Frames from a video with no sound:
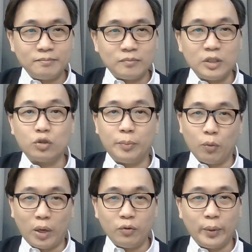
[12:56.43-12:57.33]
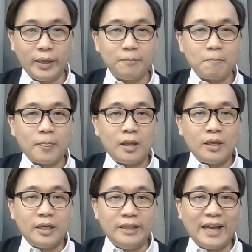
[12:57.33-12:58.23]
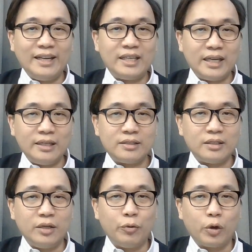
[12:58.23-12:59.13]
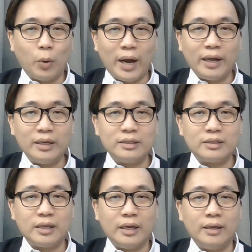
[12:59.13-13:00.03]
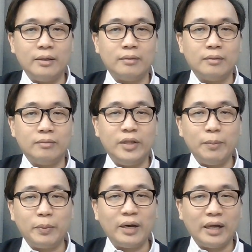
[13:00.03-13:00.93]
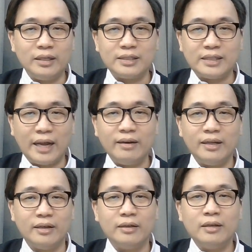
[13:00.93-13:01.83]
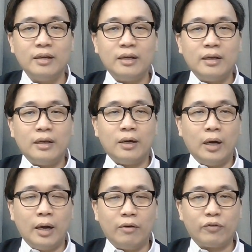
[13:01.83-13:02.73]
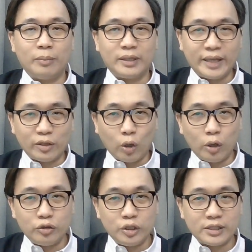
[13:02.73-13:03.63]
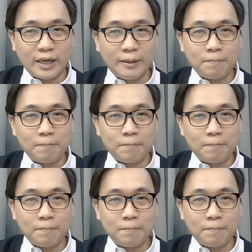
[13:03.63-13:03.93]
This could be one way. In any case, it requires a deeper understanding from the technology side,